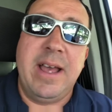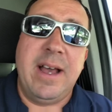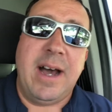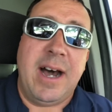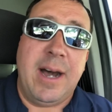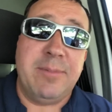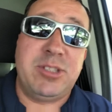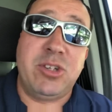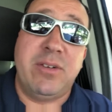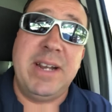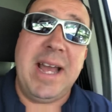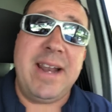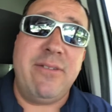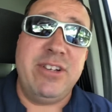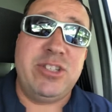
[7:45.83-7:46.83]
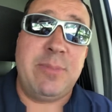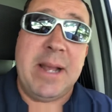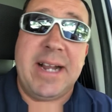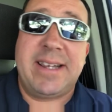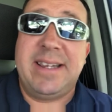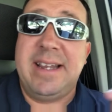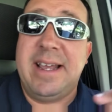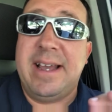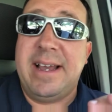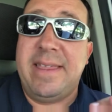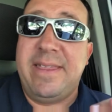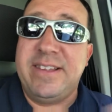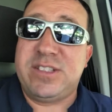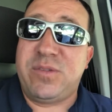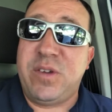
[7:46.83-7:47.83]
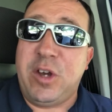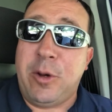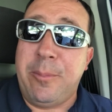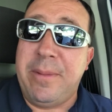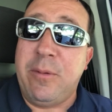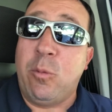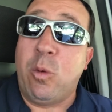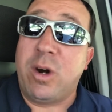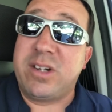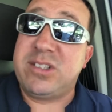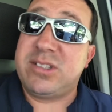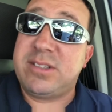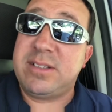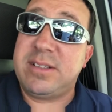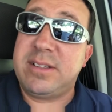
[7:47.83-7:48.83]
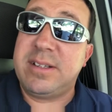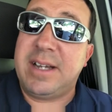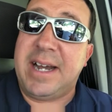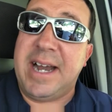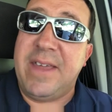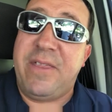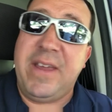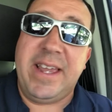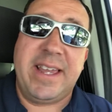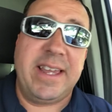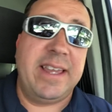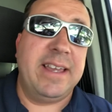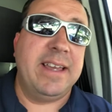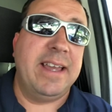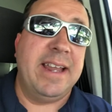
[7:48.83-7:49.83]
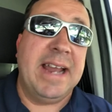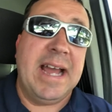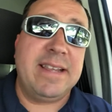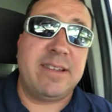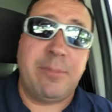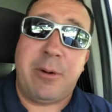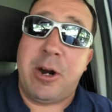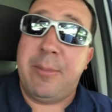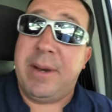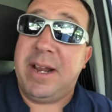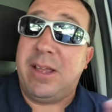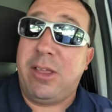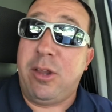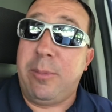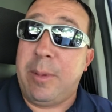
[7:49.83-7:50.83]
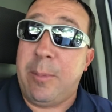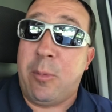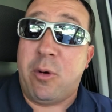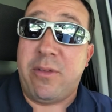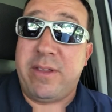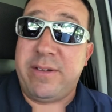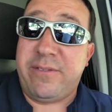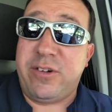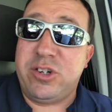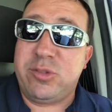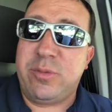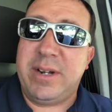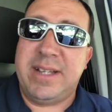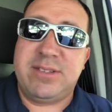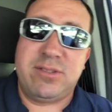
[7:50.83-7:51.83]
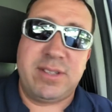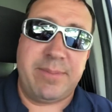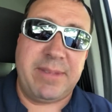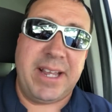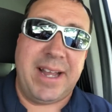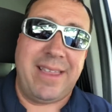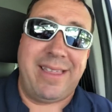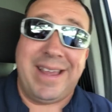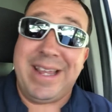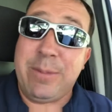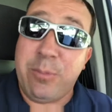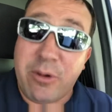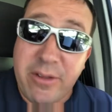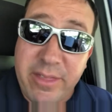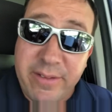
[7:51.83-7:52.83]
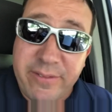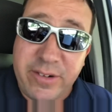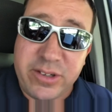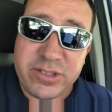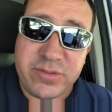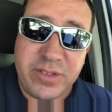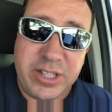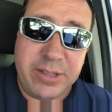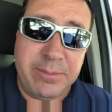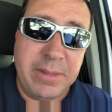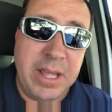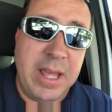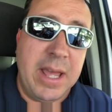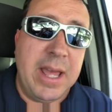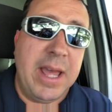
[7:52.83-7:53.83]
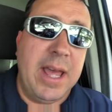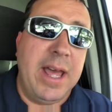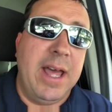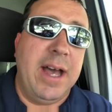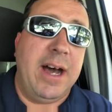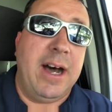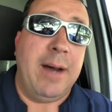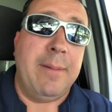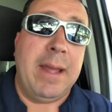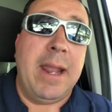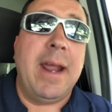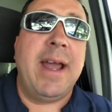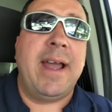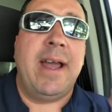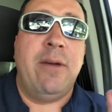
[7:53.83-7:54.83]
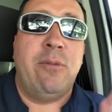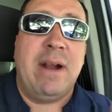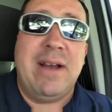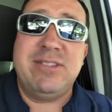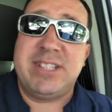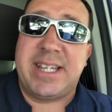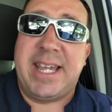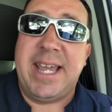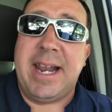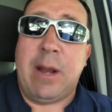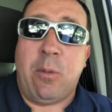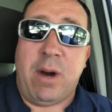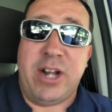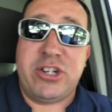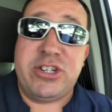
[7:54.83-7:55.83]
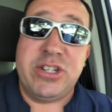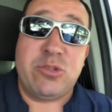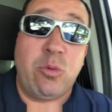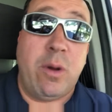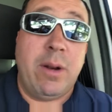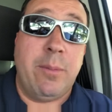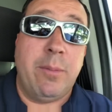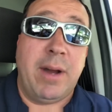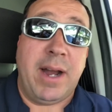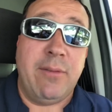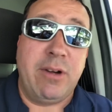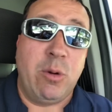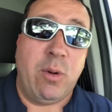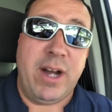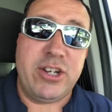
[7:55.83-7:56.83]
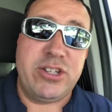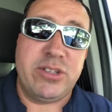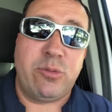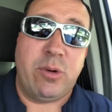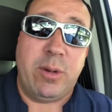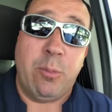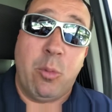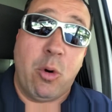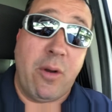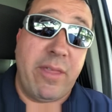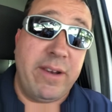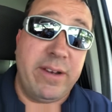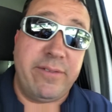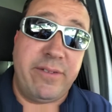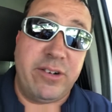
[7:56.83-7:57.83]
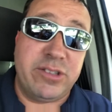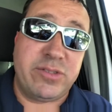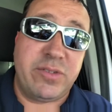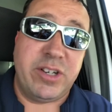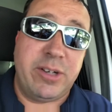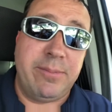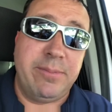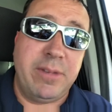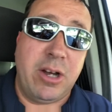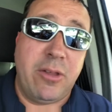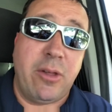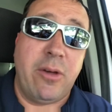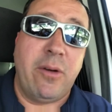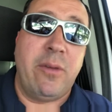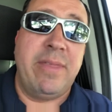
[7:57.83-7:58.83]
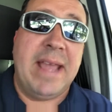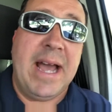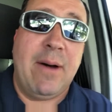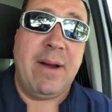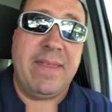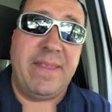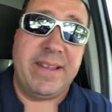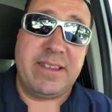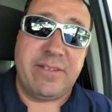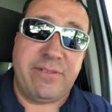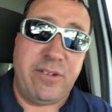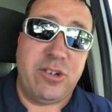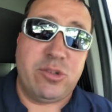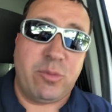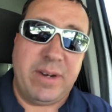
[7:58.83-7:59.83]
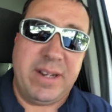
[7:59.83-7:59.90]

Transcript: um, so in that respect this film works i think in that department a little bit more than the first one that's something i like more than the first film um, and, I, and when I was a kid, I watched this one. I rewatched this one more than the first film. Although now I think the first one